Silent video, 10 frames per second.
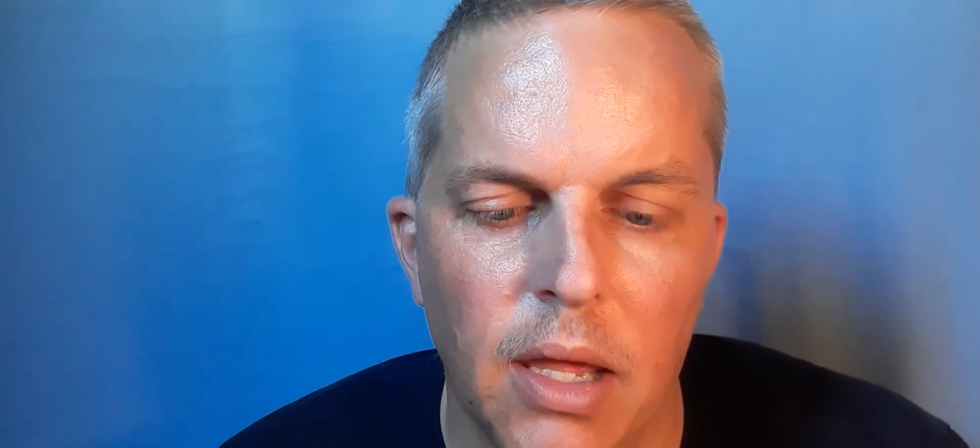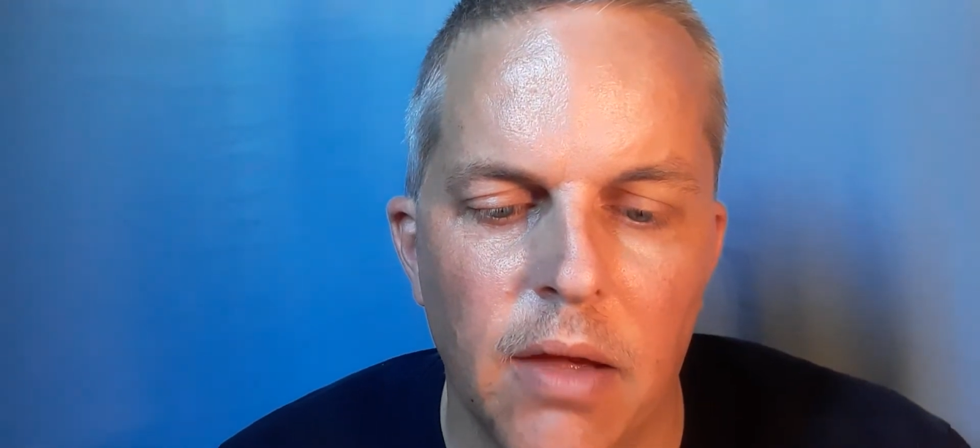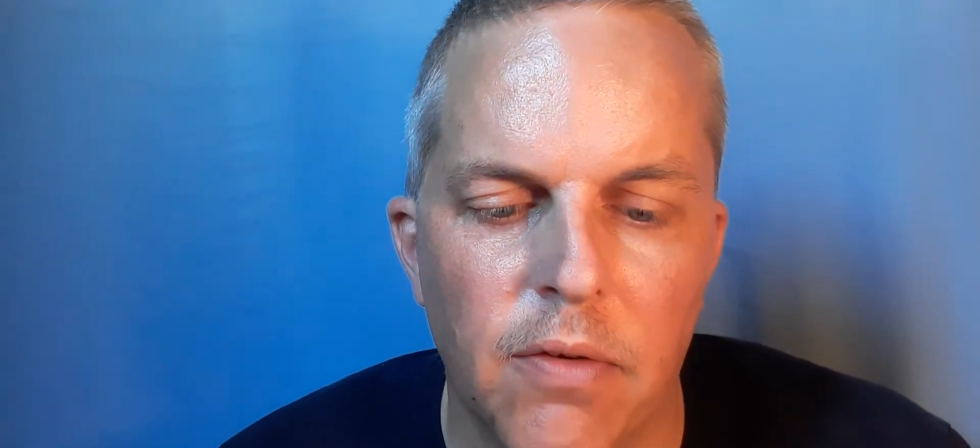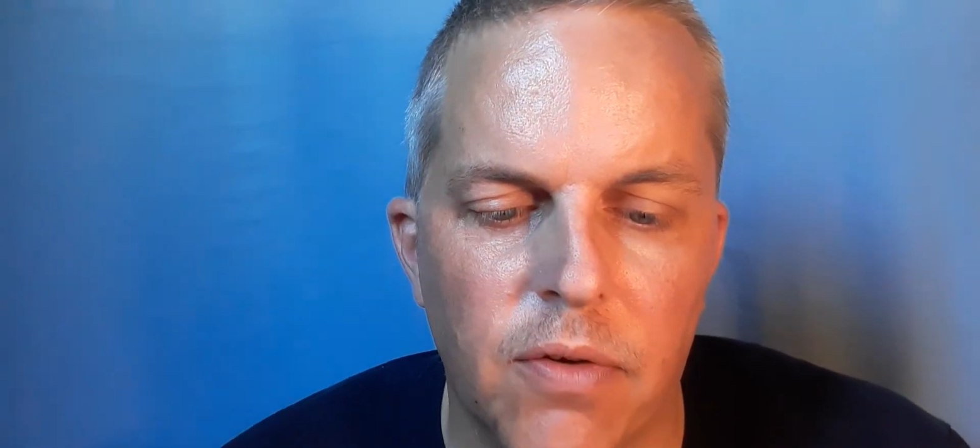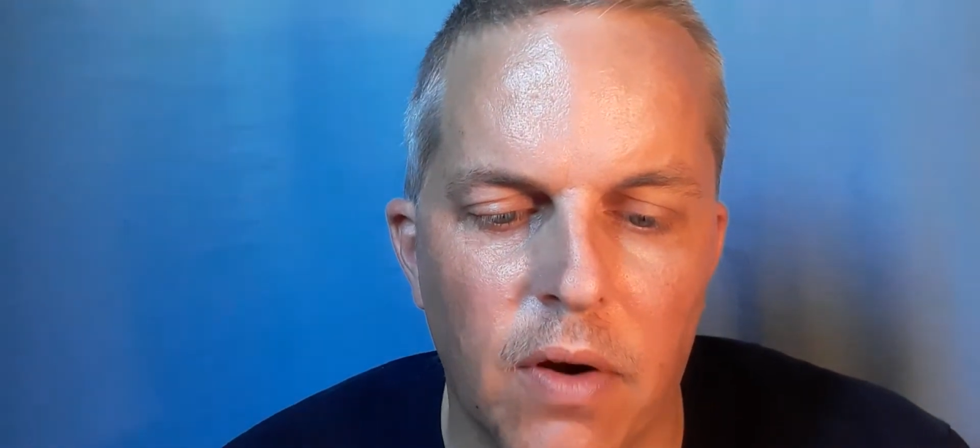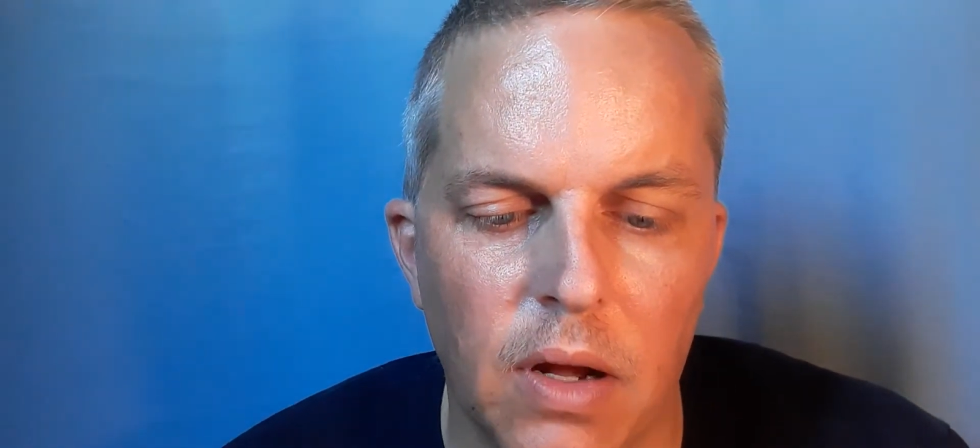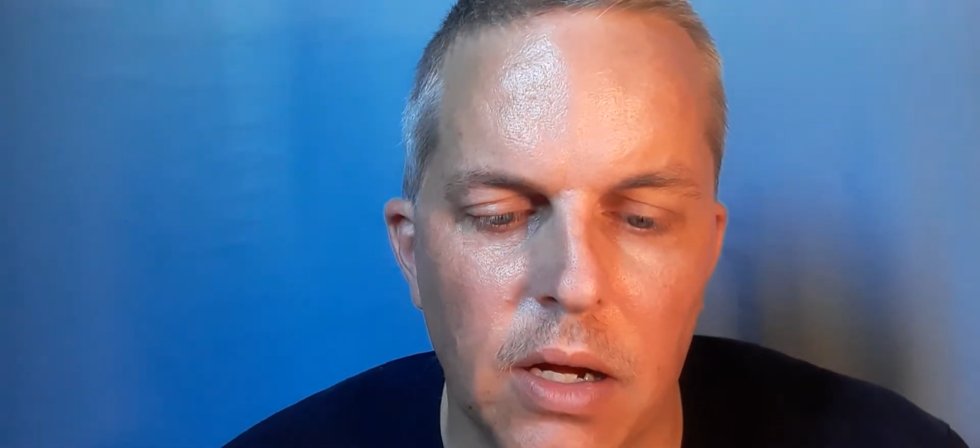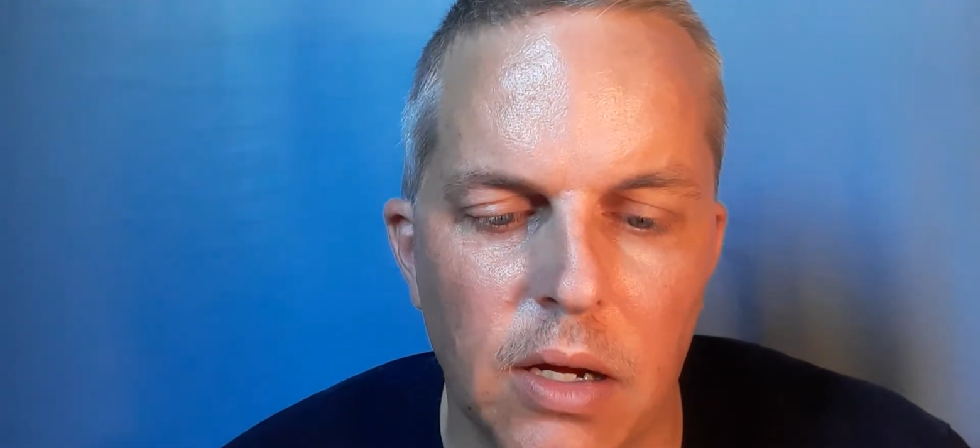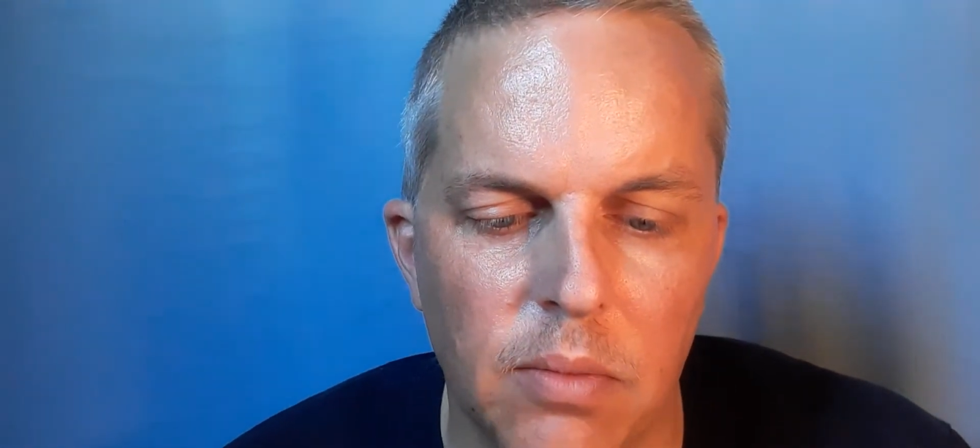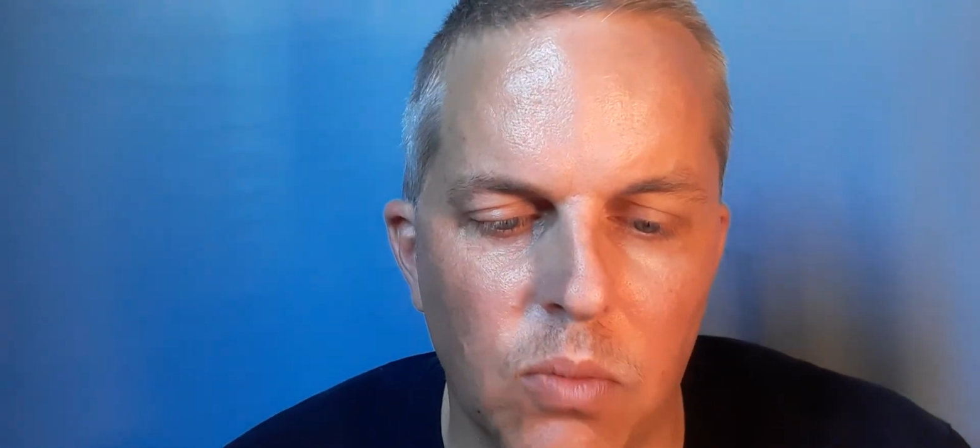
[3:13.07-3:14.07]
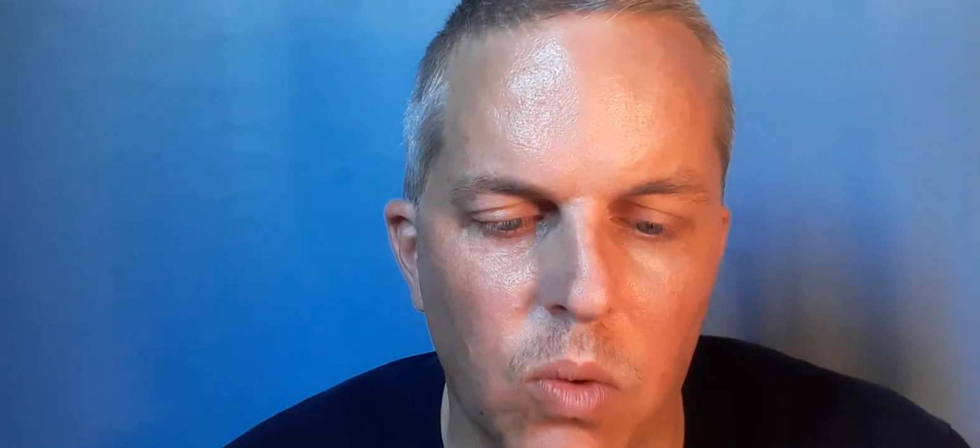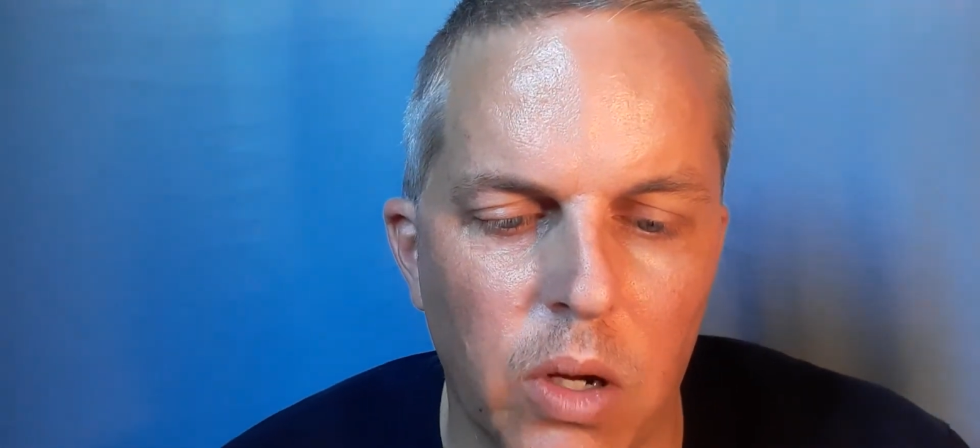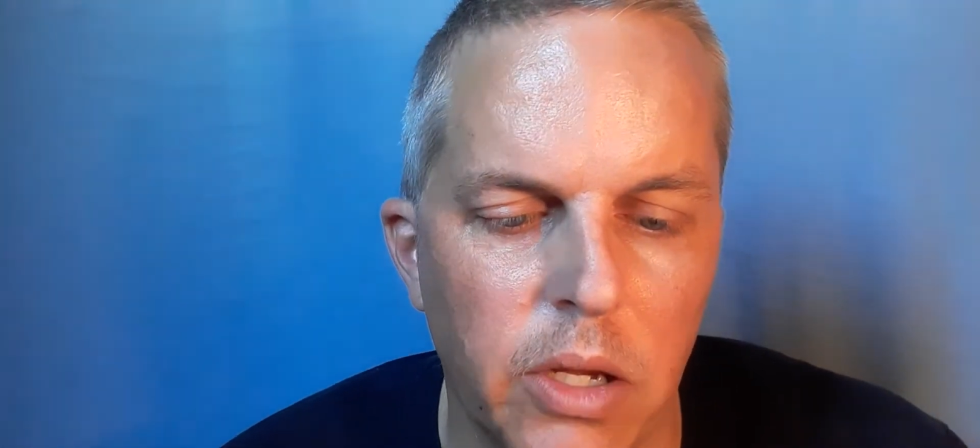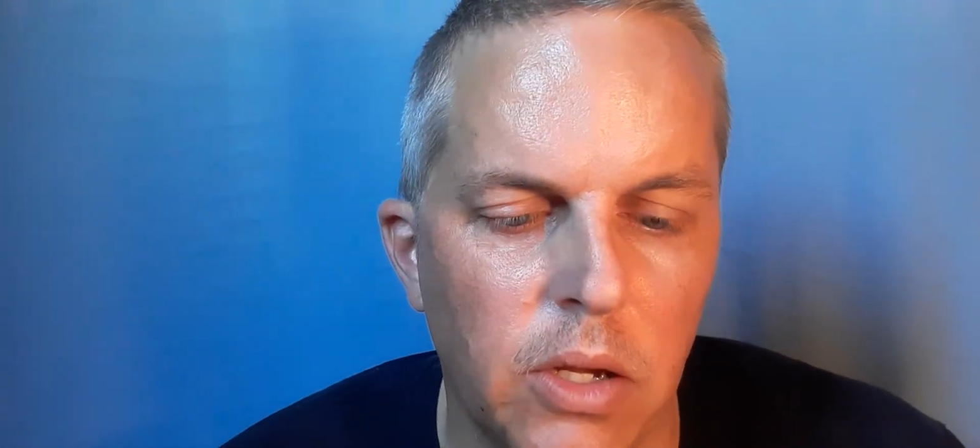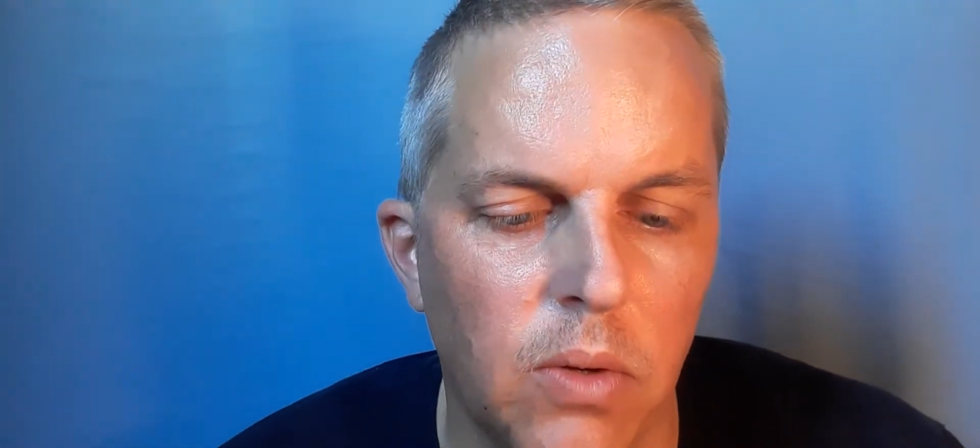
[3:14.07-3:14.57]
from
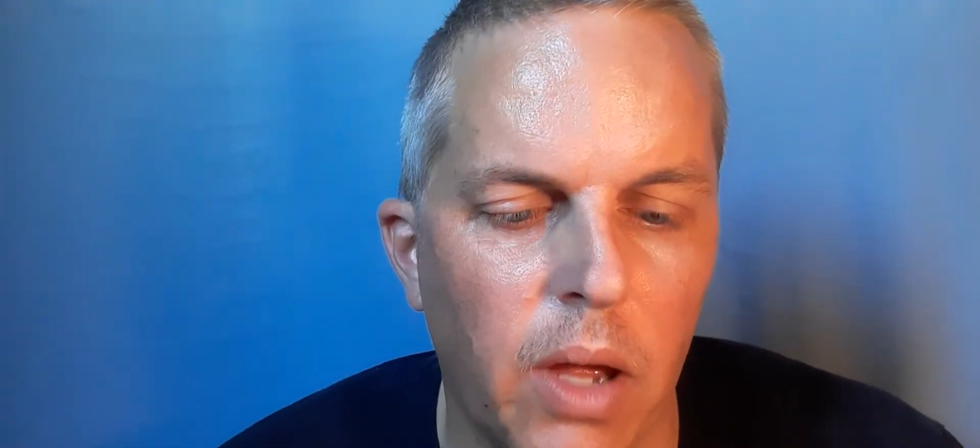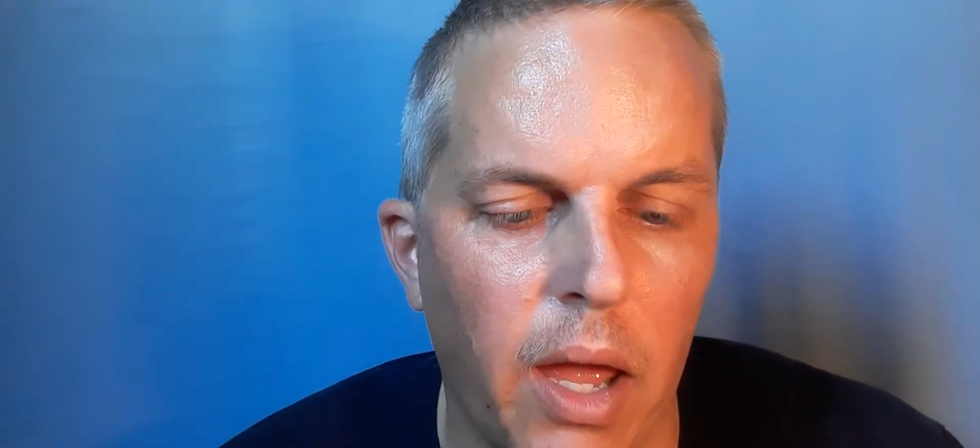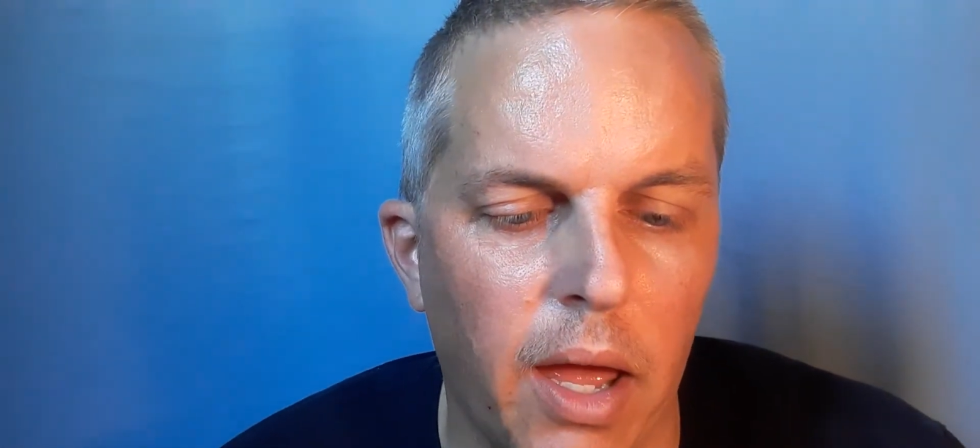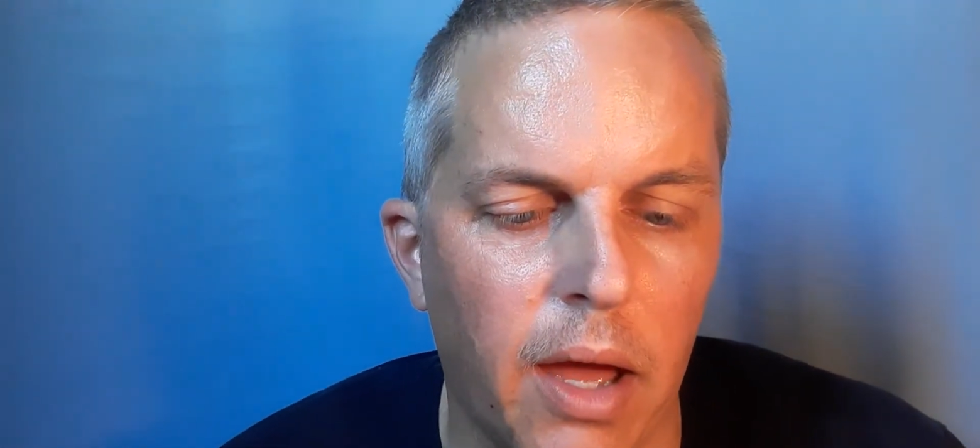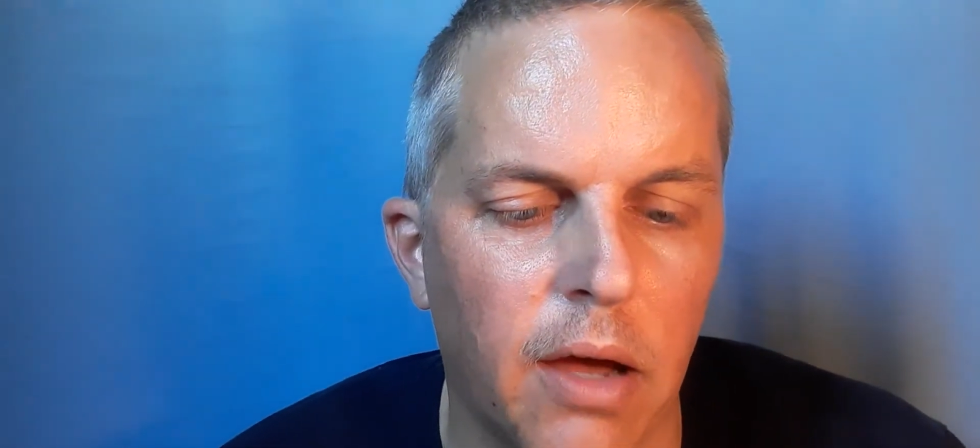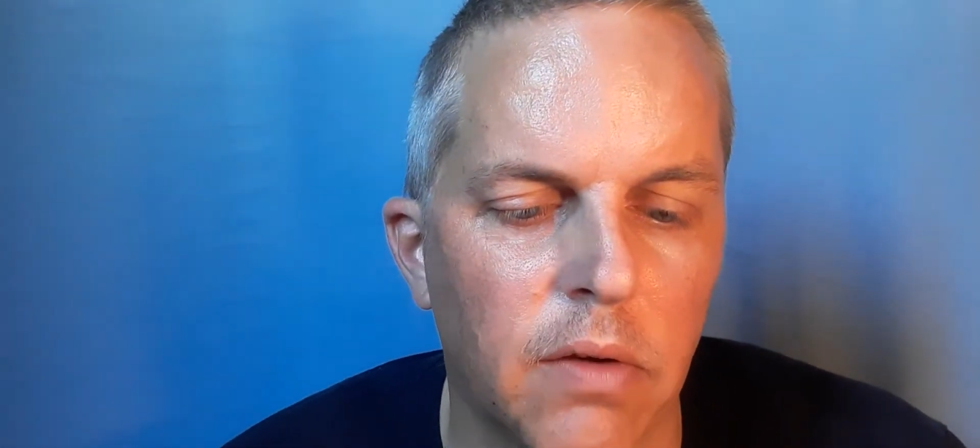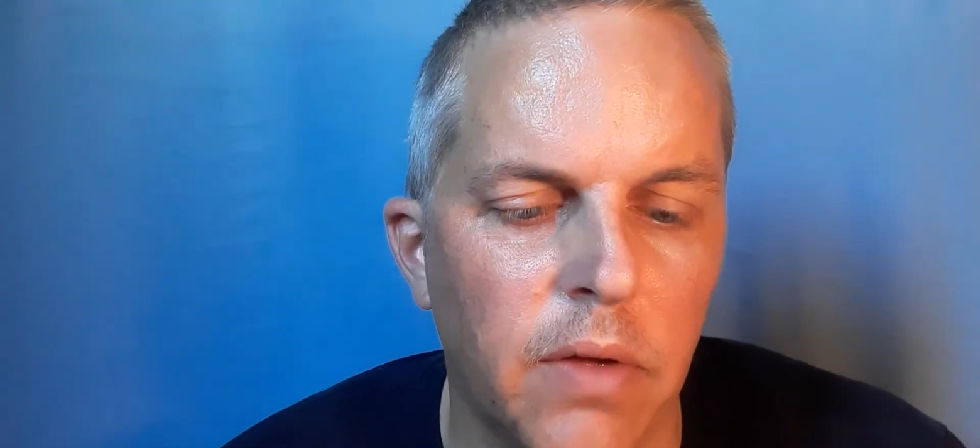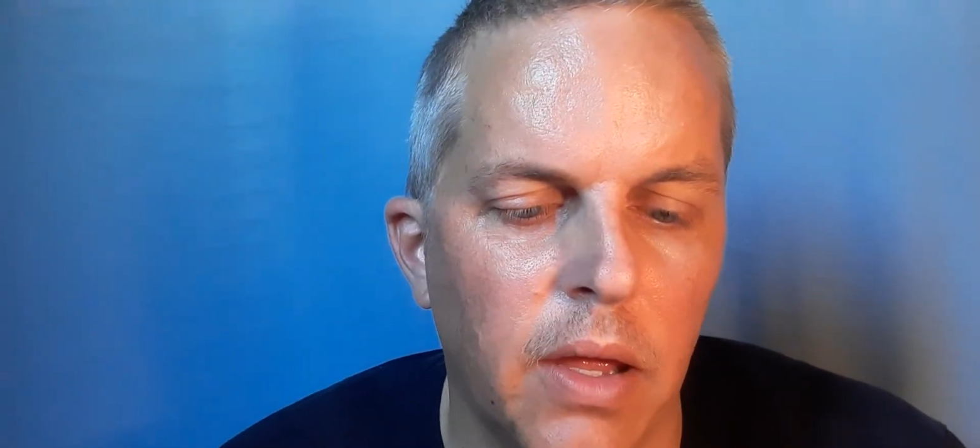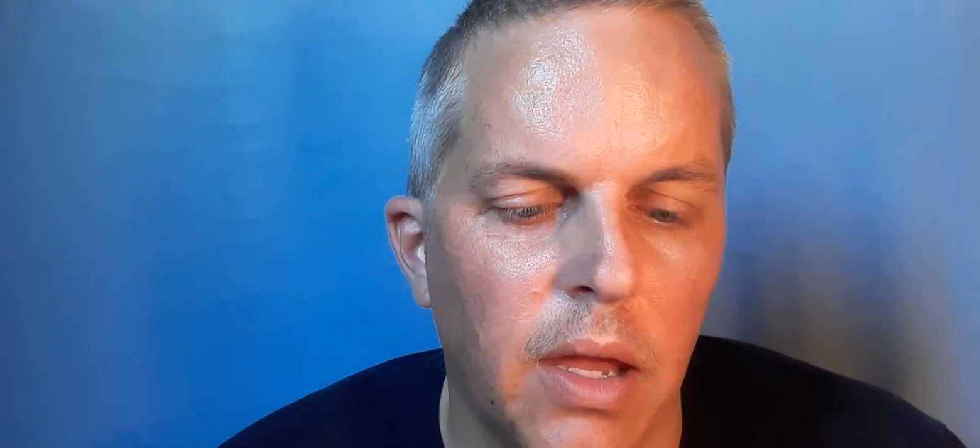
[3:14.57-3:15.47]
what you have